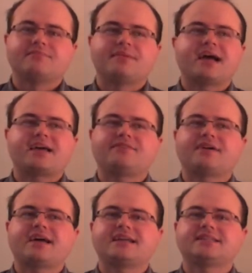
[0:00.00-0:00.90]
My
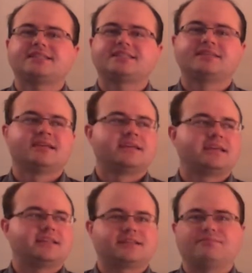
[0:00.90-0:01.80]
advice
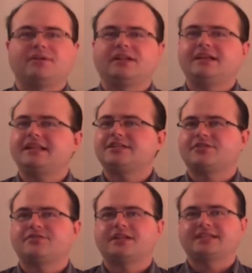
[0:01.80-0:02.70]
is completely
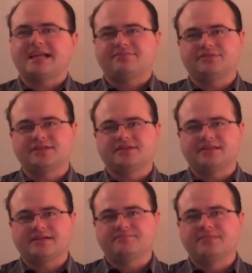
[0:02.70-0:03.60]
turn the tables
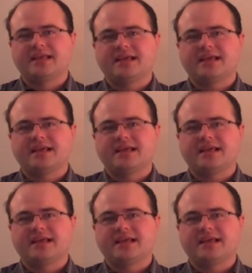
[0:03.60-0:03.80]
on them.